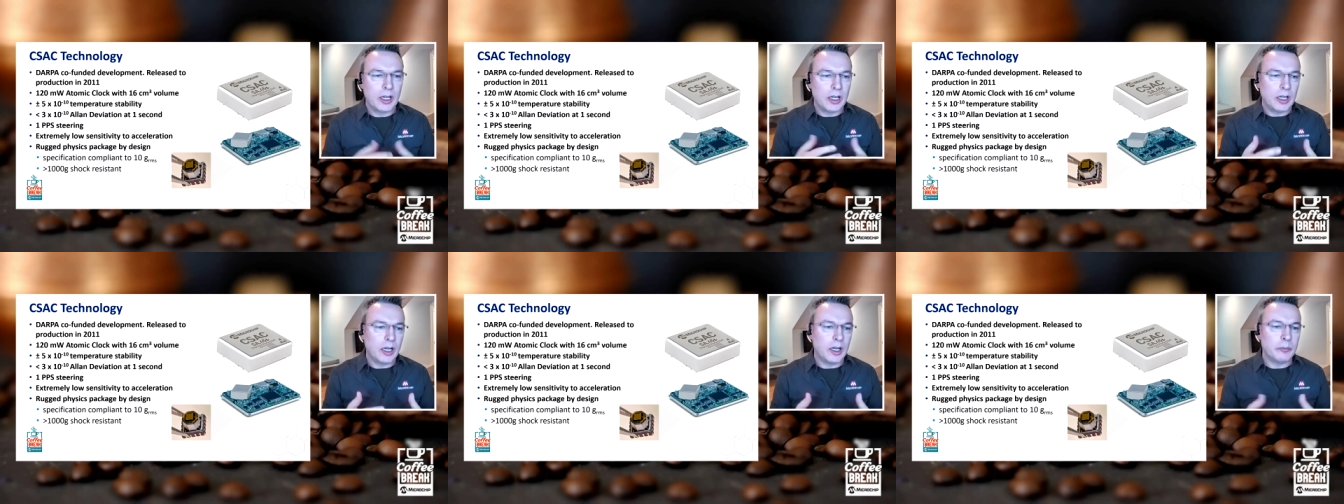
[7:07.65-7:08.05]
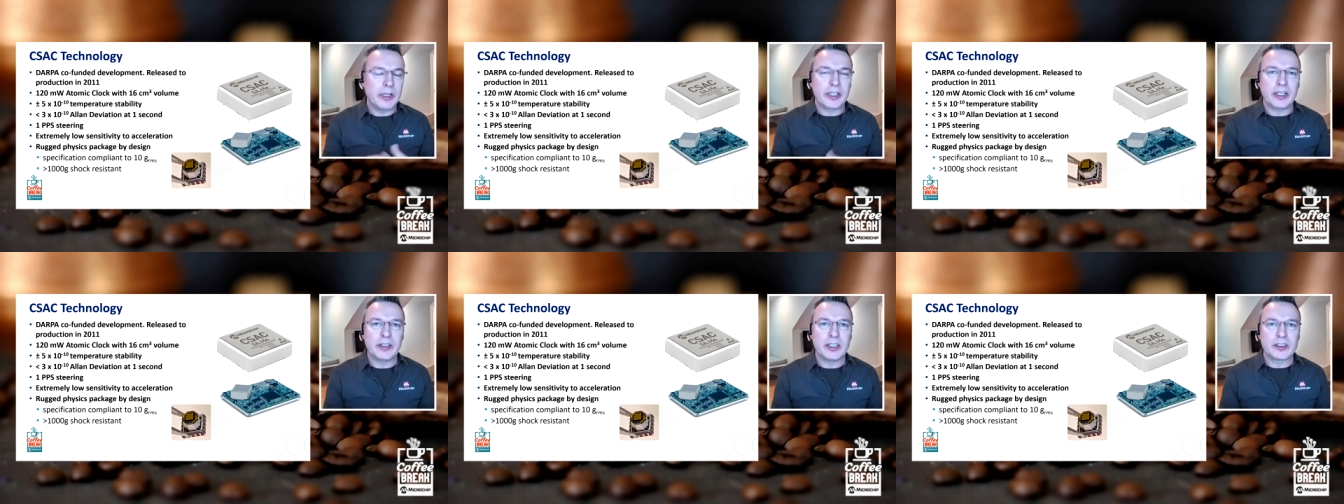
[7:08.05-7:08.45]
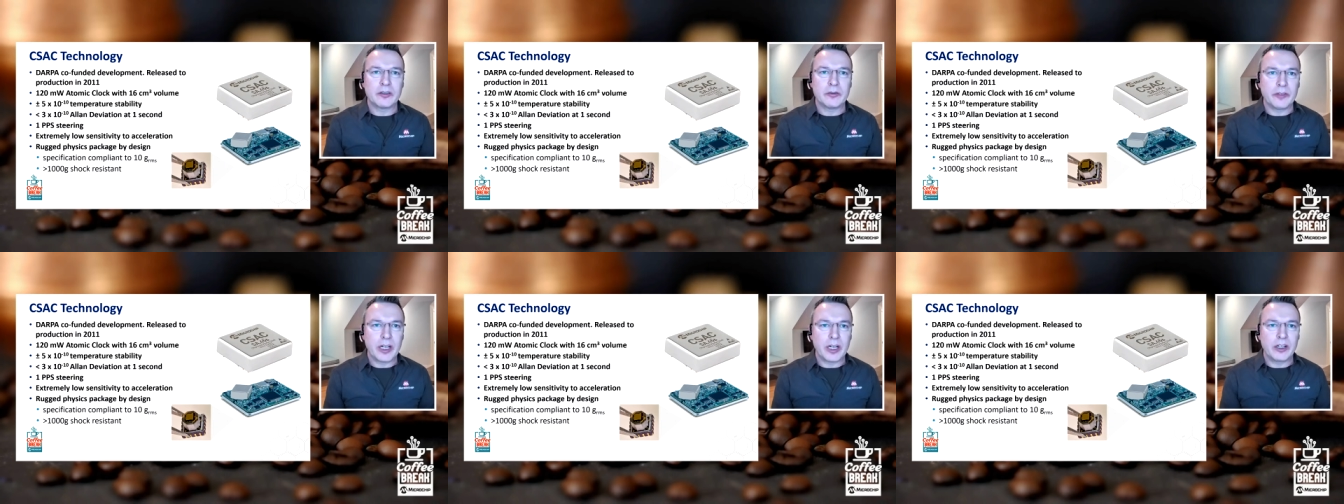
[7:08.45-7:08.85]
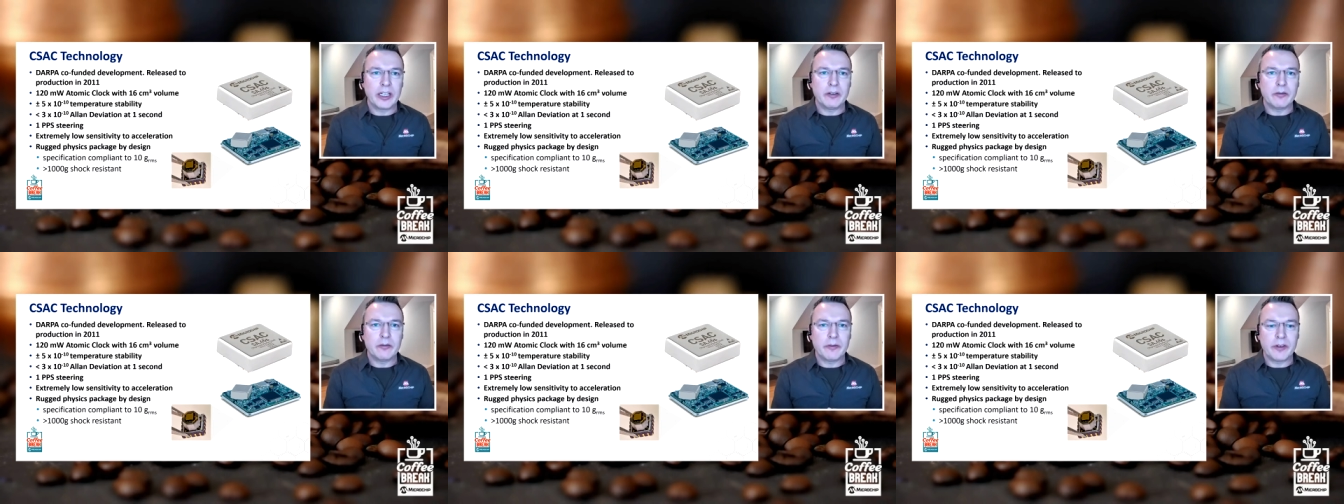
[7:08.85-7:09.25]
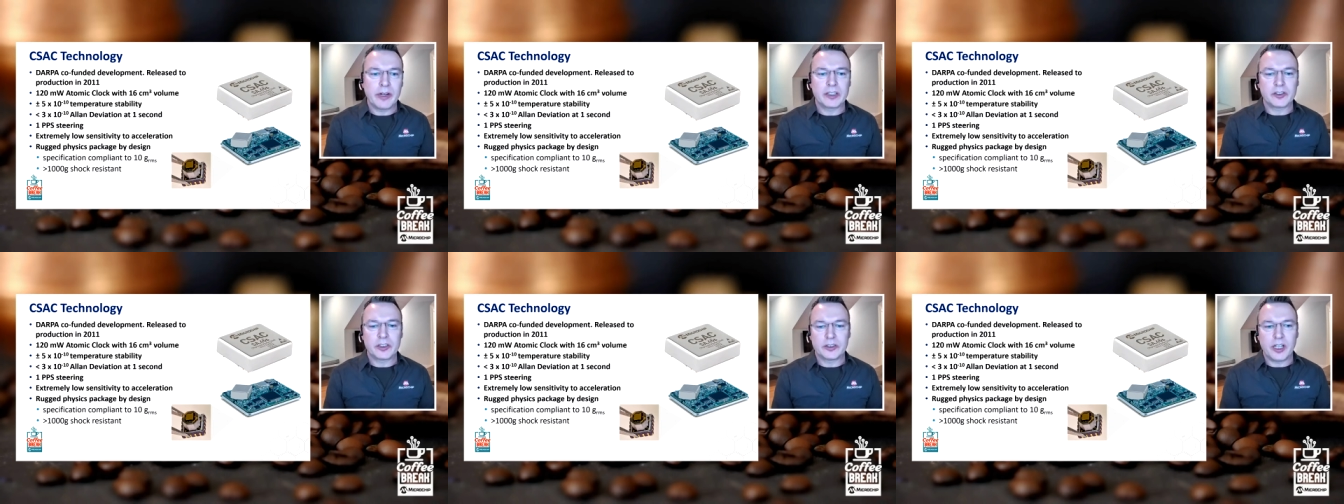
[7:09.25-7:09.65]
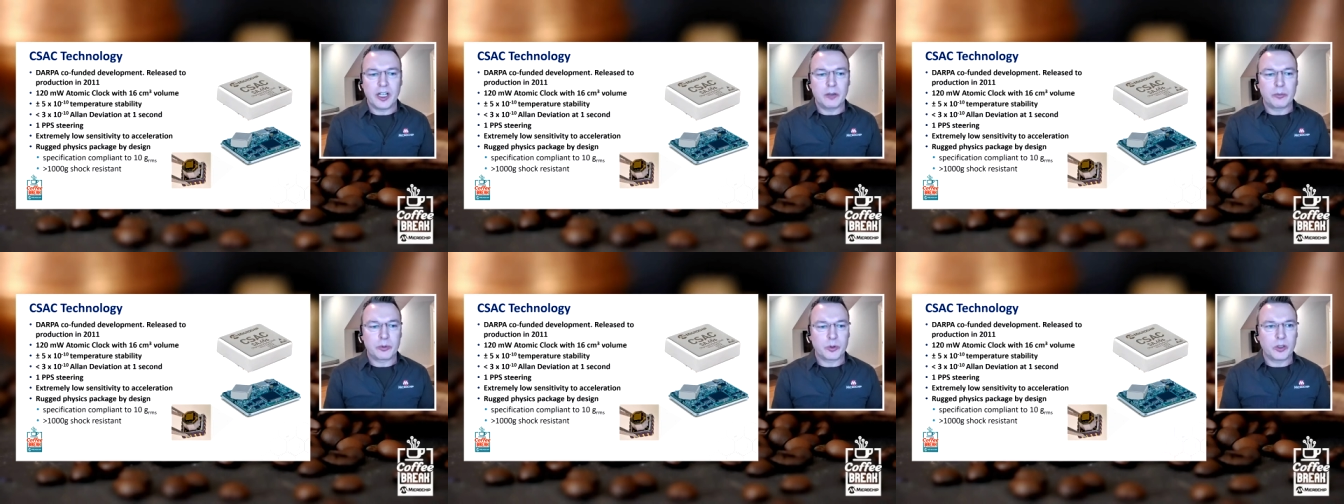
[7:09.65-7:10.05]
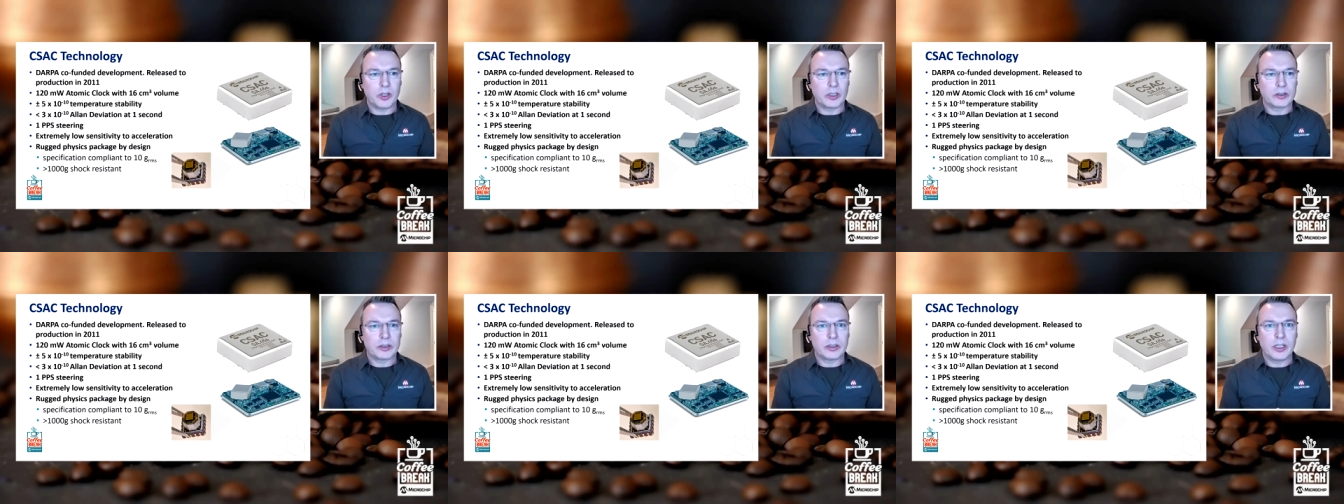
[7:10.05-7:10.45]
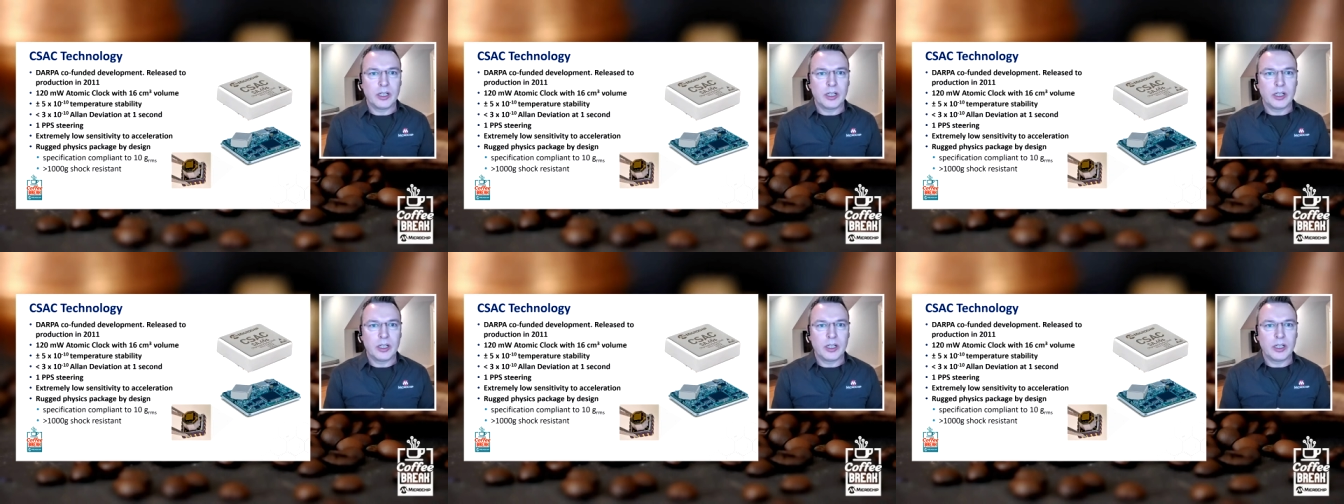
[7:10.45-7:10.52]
uh, making this a very versatile product